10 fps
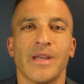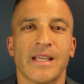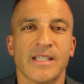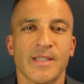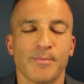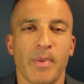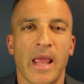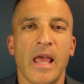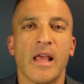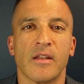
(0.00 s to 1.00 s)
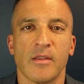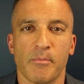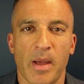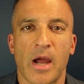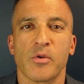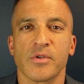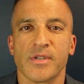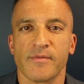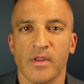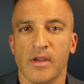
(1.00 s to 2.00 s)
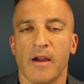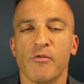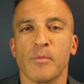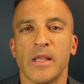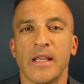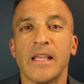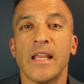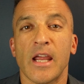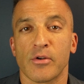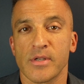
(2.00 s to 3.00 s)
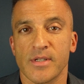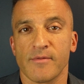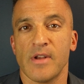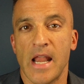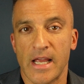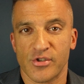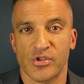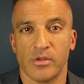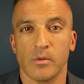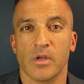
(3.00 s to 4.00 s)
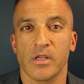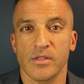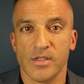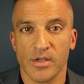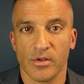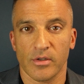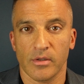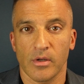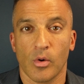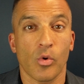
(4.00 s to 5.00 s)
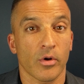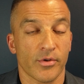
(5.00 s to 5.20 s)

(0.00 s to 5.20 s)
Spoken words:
expand the powers of the government in areas of national concern or